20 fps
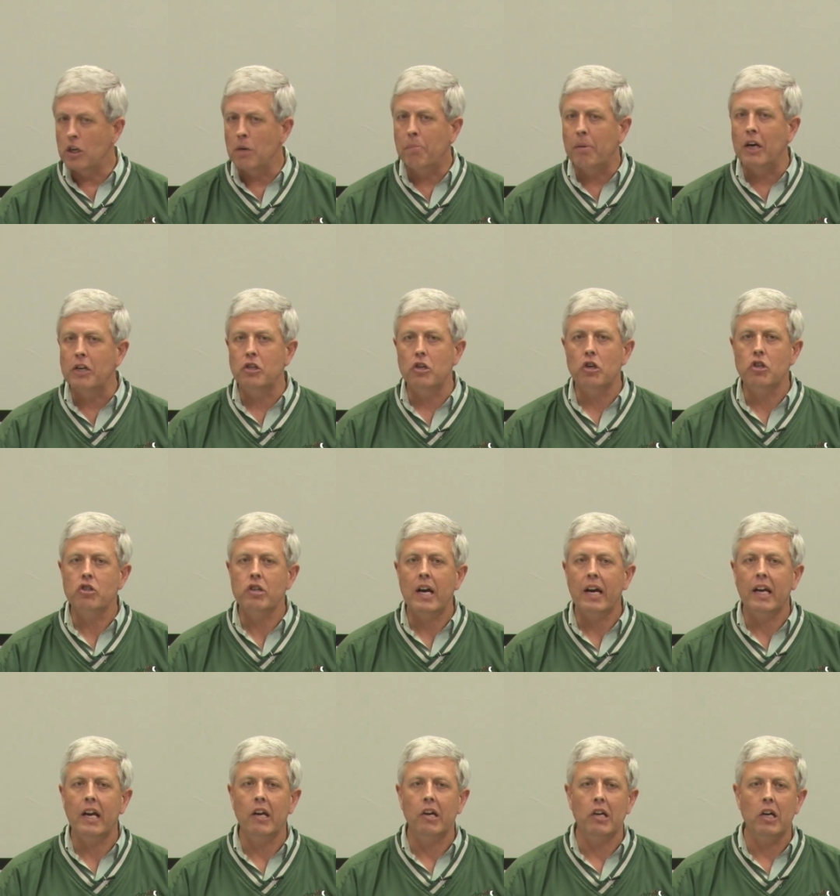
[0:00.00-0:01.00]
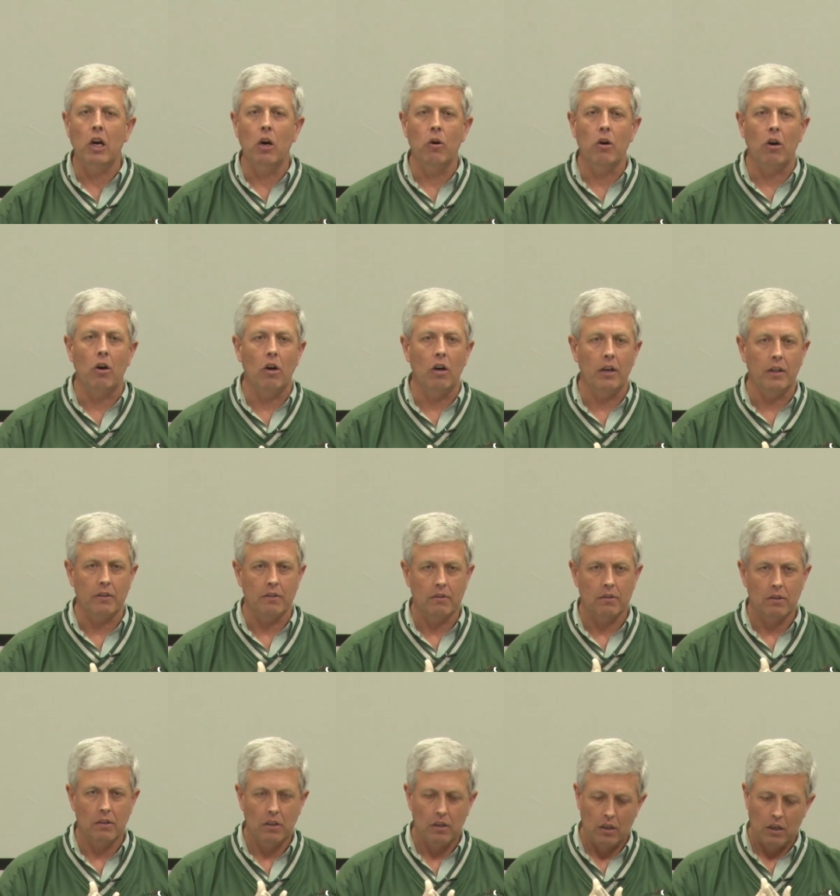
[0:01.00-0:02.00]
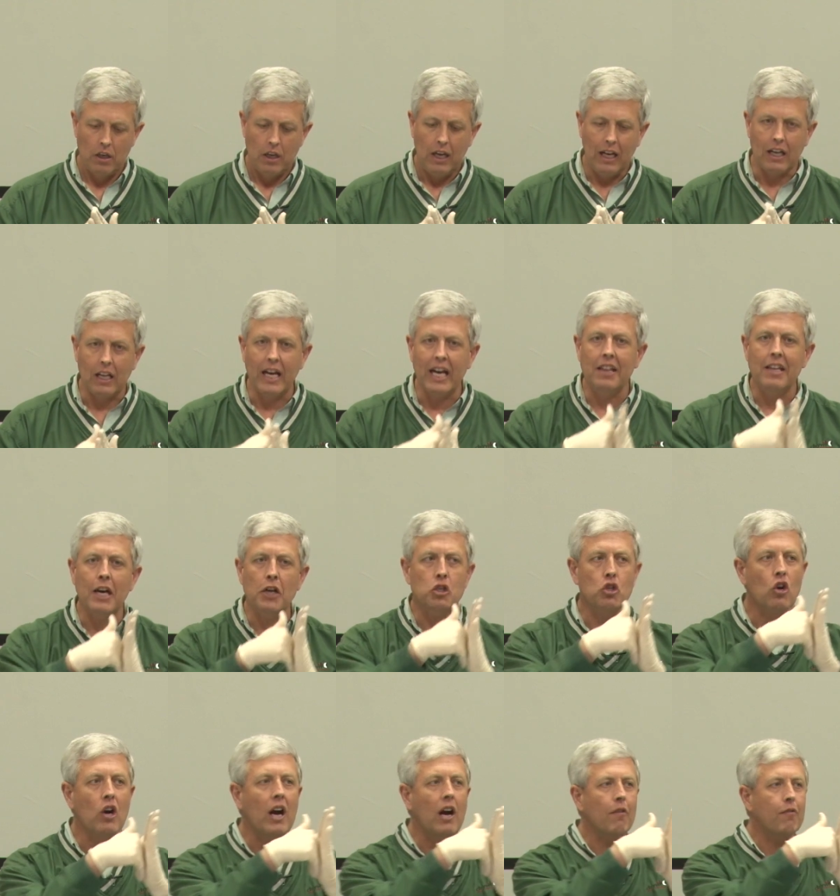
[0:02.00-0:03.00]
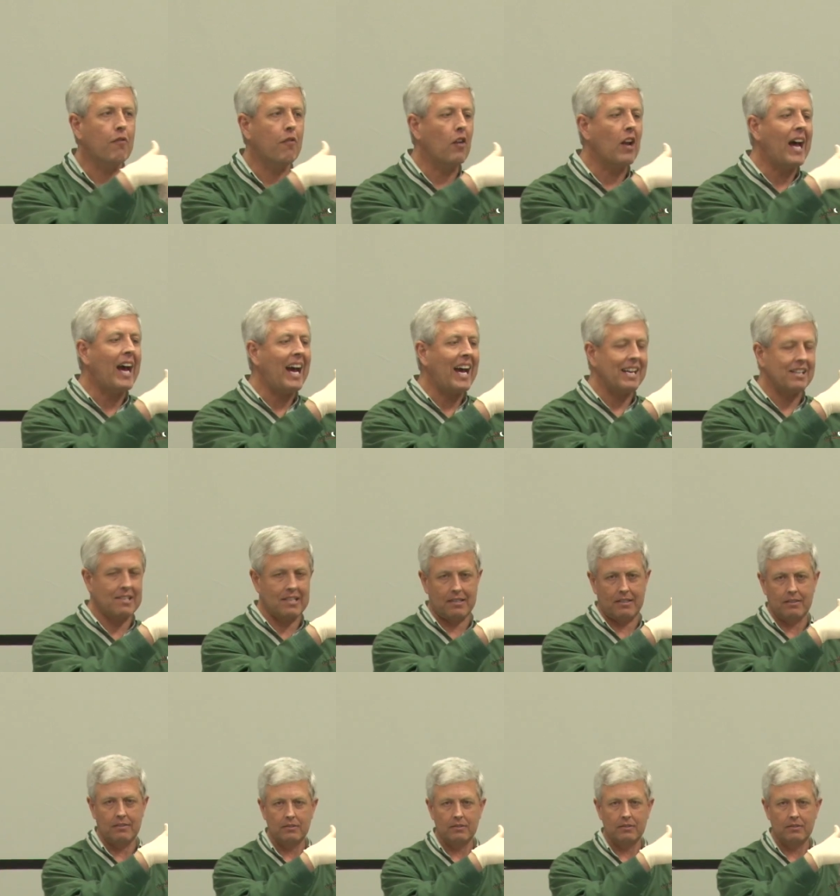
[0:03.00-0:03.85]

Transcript: you put your second coat on and lay that trowel flat